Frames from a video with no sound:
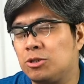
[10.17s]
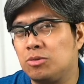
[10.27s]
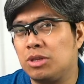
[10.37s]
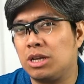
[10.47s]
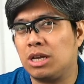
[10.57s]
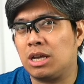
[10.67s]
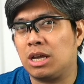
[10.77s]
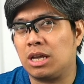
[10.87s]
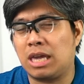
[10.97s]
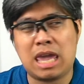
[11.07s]
to the
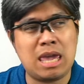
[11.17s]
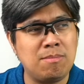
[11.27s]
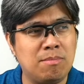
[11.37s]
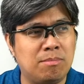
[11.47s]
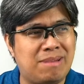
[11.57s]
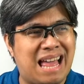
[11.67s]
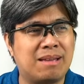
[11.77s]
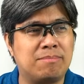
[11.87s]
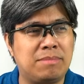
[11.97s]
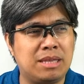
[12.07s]
game Black
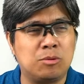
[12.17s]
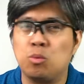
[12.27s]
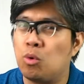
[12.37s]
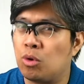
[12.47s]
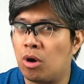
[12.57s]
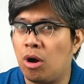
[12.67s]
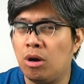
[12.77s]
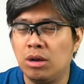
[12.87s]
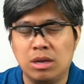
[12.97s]
Meat Wukong.